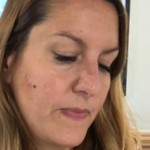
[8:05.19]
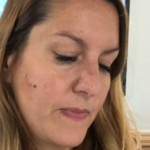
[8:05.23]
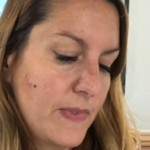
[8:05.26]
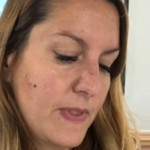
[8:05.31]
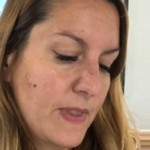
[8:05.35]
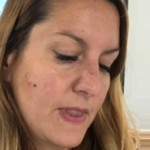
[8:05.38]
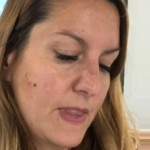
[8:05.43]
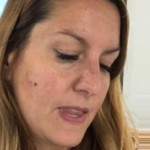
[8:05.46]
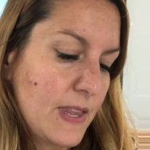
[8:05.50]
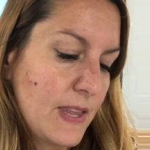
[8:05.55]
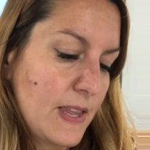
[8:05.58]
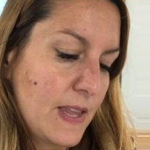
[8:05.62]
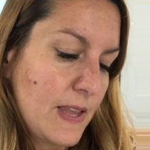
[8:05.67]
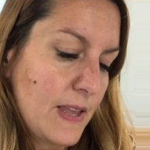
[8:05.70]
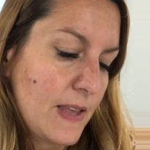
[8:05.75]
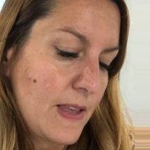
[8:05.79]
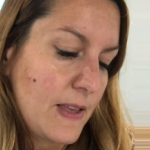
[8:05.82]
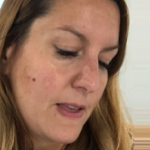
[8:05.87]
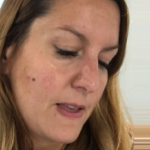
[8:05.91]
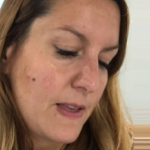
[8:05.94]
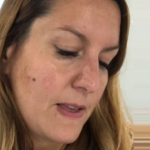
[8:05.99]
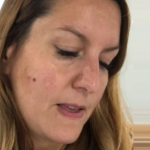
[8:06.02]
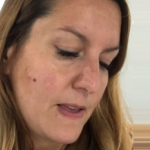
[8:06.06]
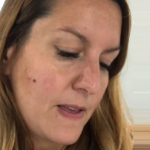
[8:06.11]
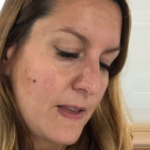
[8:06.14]

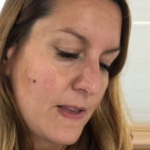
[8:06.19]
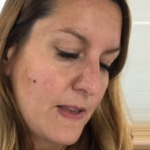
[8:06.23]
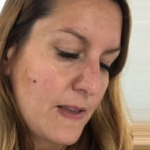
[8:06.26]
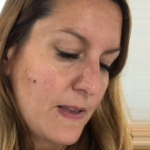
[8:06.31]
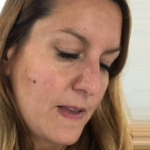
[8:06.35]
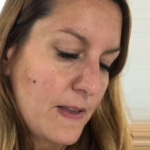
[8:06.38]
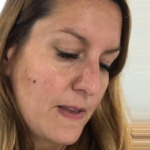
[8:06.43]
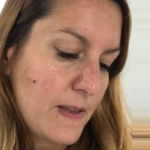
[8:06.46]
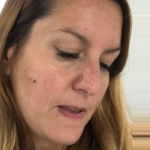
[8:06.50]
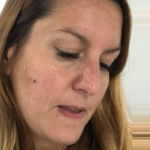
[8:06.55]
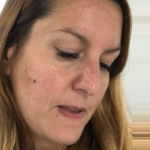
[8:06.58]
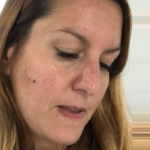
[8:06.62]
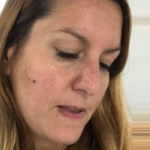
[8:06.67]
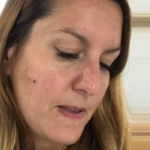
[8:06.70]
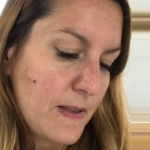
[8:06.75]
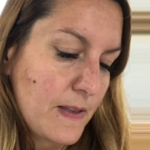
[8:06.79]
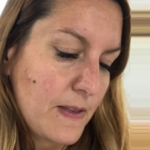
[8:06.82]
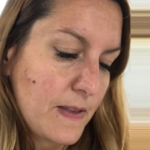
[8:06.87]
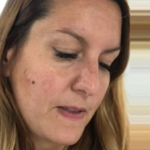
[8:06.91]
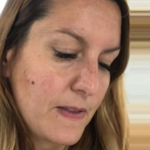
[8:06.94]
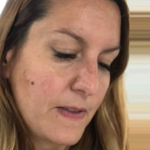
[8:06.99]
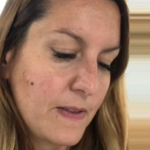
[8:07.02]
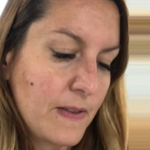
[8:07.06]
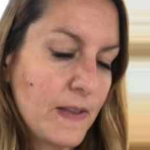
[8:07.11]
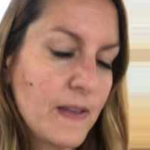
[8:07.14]

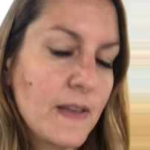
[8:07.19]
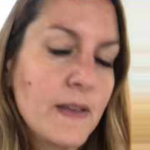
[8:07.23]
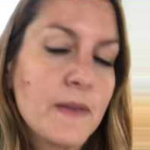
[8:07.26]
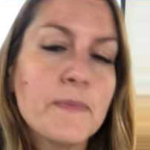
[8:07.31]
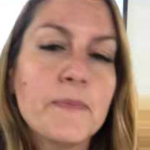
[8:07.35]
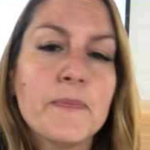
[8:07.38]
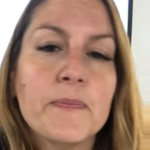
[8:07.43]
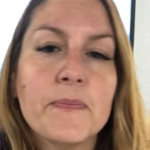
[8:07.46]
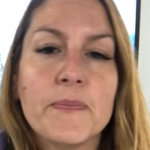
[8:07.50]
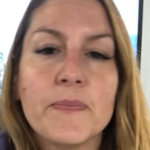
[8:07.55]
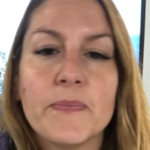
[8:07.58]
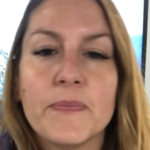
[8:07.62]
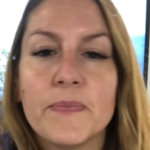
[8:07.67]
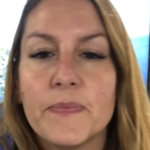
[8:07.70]
Nothing is said.